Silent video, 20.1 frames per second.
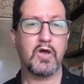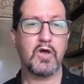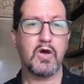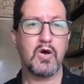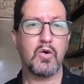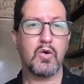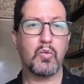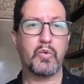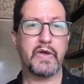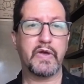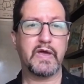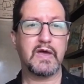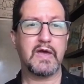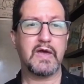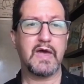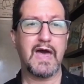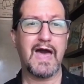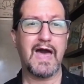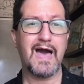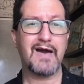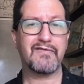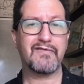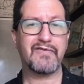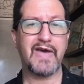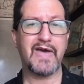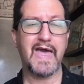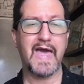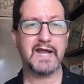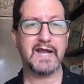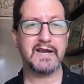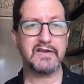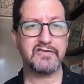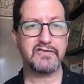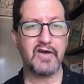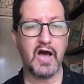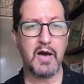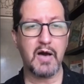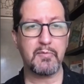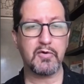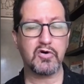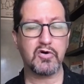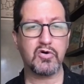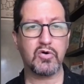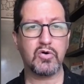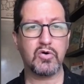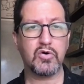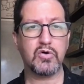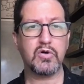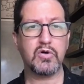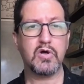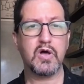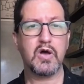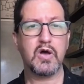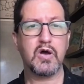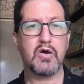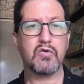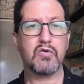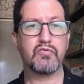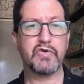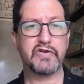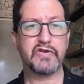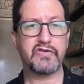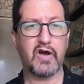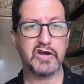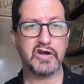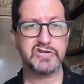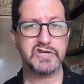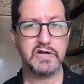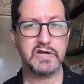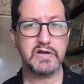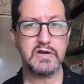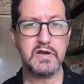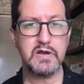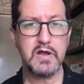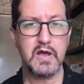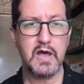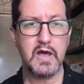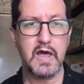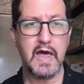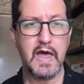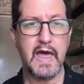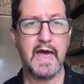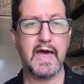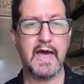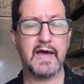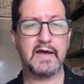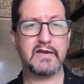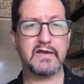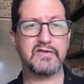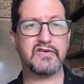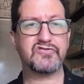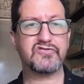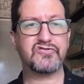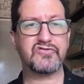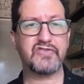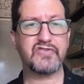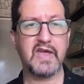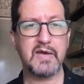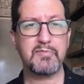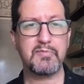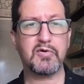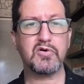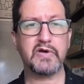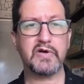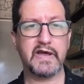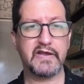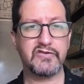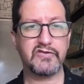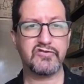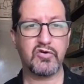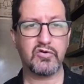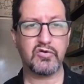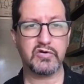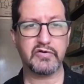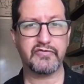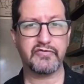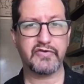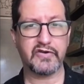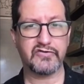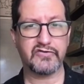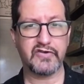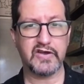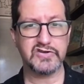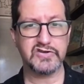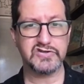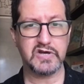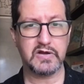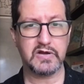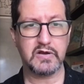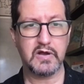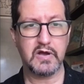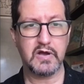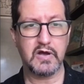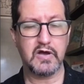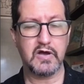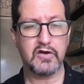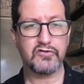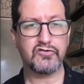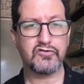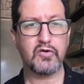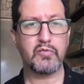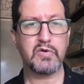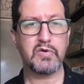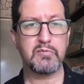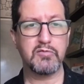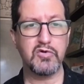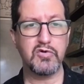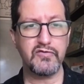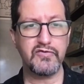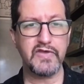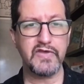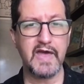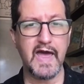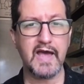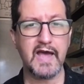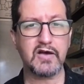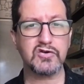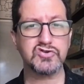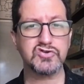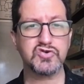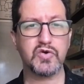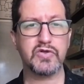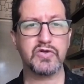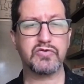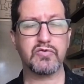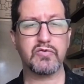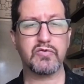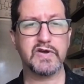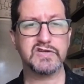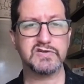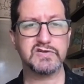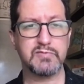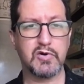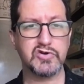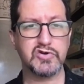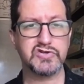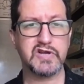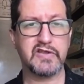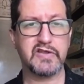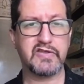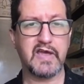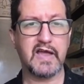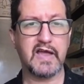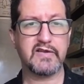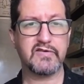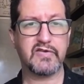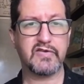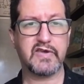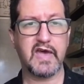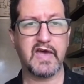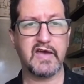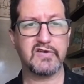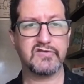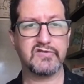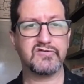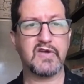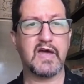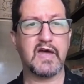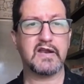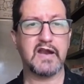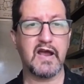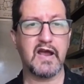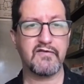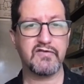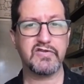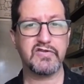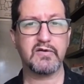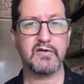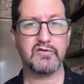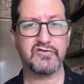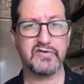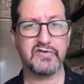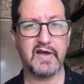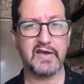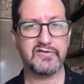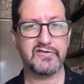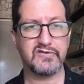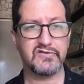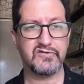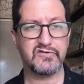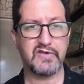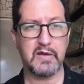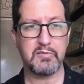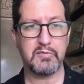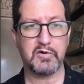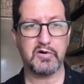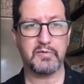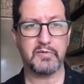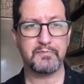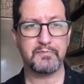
We have anatomical reduction and stable internal fixation. So we moved the ankle joint through a range of motion at the end of the case, and everything was nice and stable.